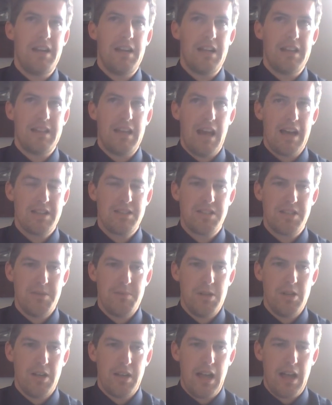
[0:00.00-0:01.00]
to get the
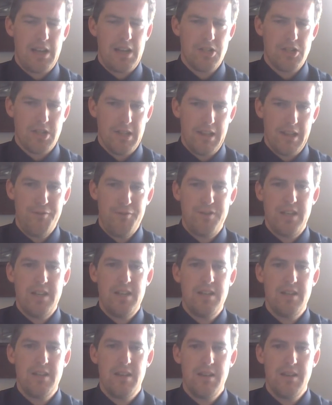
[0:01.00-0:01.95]
excommunication lifted.